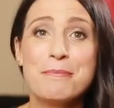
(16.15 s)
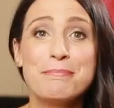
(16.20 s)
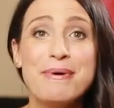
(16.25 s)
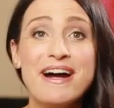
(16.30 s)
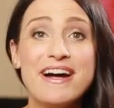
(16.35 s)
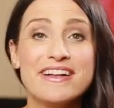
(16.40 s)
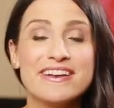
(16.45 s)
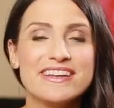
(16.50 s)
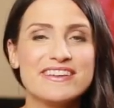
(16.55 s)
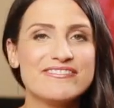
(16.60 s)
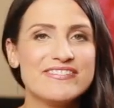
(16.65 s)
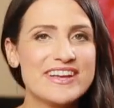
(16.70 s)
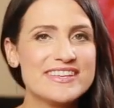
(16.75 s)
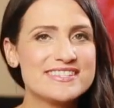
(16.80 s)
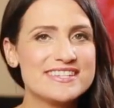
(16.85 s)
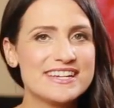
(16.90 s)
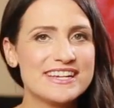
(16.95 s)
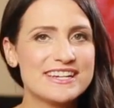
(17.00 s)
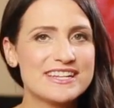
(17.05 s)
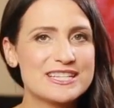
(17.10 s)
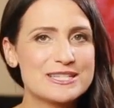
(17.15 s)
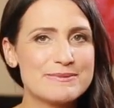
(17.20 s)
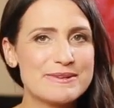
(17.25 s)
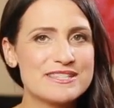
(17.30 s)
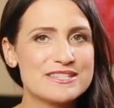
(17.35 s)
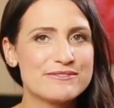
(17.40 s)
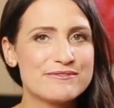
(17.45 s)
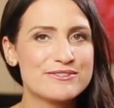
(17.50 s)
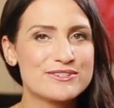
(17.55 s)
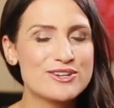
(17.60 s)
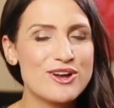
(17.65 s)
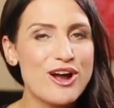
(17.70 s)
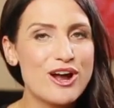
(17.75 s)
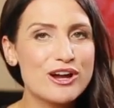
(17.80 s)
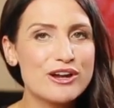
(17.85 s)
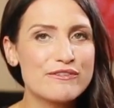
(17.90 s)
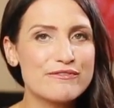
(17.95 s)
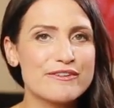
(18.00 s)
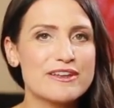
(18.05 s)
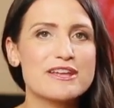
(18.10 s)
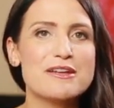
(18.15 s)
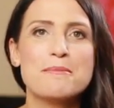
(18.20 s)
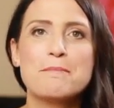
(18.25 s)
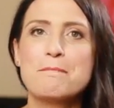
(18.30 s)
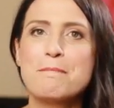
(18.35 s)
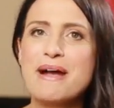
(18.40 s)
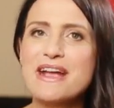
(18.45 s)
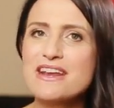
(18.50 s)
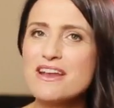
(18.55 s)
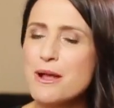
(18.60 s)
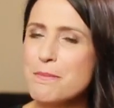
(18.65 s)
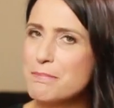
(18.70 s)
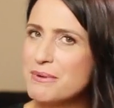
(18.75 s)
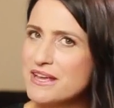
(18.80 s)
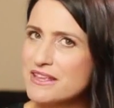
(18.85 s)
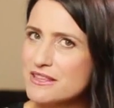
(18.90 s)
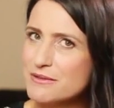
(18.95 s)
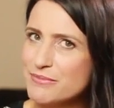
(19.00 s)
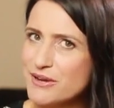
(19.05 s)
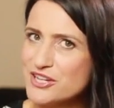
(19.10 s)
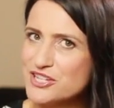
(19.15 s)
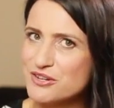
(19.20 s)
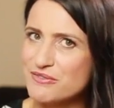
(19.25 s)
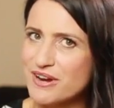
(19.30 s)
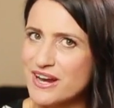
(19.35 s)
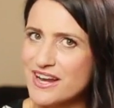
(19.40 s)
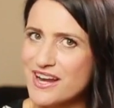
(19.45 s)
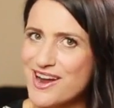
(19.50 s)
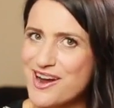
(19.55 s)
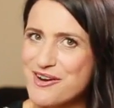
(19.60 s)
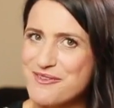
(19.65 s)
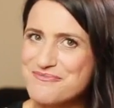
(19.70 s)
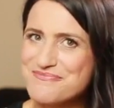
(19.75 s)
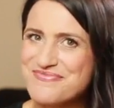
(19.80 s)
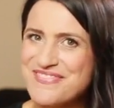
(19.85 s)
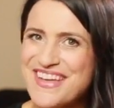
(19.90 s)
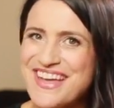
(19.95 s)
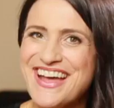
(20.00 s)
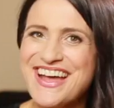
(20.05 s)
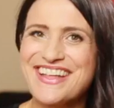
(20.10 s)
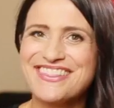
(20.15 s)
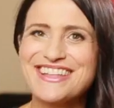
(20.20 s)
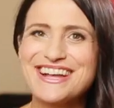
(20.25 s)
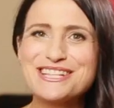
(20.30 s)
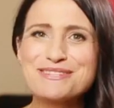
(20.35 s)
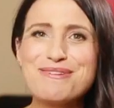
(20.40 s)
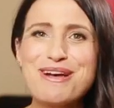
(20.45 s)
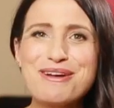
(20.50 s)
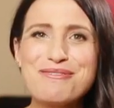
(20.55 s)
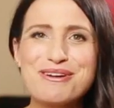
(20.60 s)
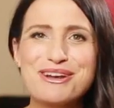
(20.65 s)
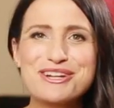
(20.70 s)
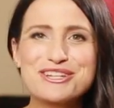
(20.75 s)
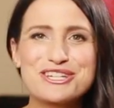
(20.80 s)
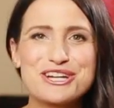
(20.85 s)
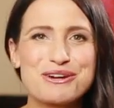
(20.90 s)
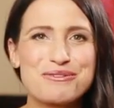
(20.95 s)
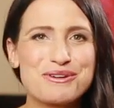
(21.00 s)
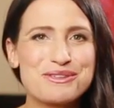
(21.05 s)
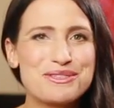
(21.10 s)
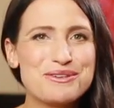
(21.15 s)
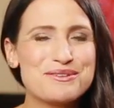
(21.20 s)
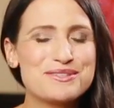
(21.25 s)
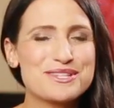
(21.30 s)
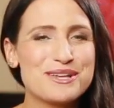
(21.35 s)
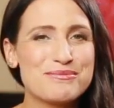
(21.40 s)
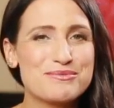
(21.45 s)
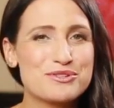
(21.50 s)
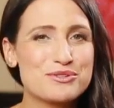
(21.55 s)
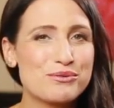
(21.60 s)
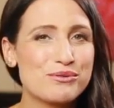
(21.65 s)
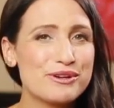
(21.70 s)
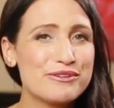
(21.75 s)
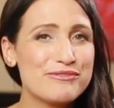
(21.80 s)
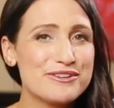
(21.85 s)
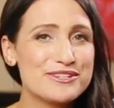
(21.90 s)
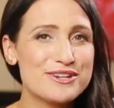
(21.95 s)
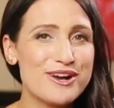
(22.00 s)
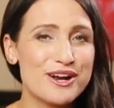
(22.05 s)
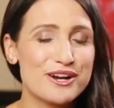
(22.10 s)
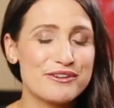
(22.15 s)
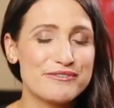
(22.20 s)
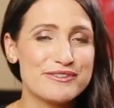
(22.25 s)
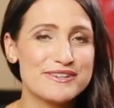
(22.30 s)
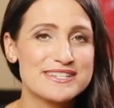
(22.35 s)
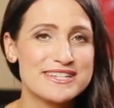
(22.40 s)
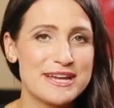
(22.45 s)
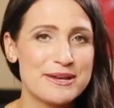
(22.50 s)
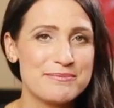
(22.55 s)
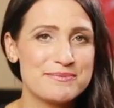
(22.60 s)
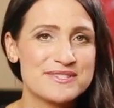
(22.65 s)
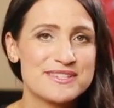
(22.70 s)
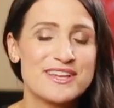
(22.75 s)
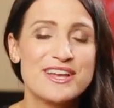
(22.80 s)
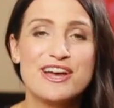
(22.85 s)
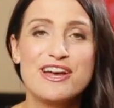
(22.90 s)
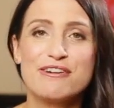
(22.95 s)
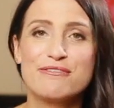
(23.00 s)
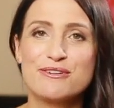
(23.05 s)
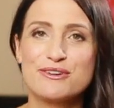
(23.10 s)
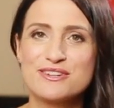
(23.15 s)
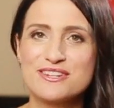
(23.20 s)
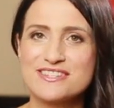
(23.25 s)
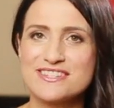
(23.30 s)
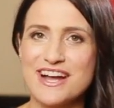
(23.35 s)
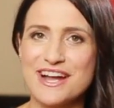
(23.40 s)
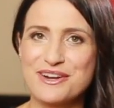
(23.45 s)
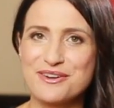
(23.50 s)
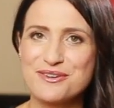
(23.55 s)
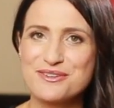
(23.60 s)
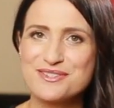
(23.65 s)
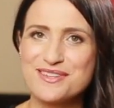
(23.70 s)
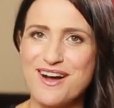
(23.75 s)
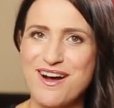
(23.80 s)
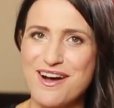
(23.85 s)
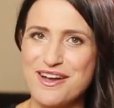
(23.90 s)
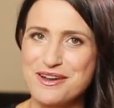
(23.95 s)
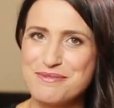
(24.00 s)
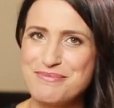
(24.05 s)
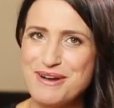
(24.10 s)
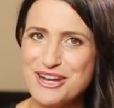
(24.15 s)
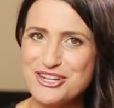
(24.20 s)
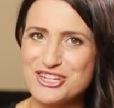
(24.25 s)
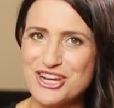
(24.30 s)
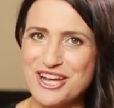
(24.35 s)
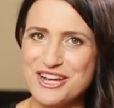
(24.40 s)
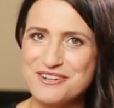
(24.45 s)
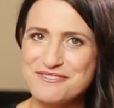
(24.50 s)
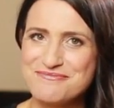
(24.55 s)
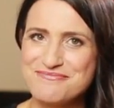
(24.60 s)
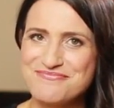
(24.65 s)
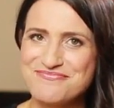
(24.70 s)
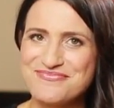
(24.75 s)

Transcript: But investing in expensive photography might not be in the budget right now. That's why I want to share with you some jewelry photography tips for designers on a budget.